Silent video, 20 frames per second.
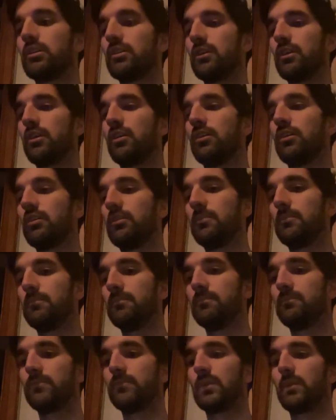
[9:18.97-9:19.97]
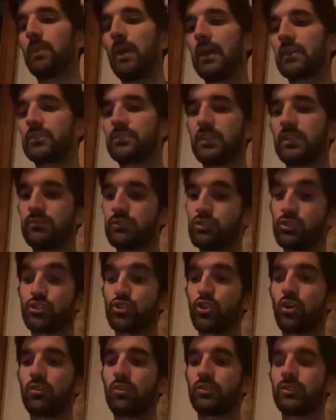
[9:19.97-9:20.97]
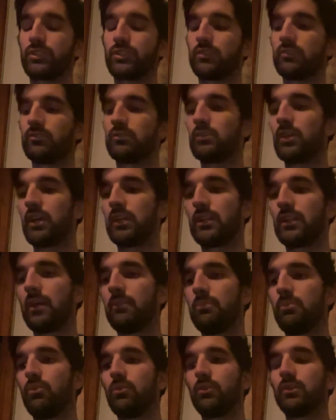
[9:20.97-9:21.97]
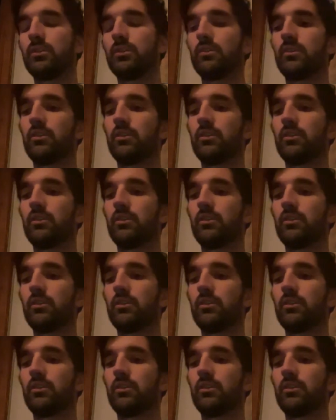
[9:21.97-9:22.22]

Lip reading: The MagSafe's just charging at that point.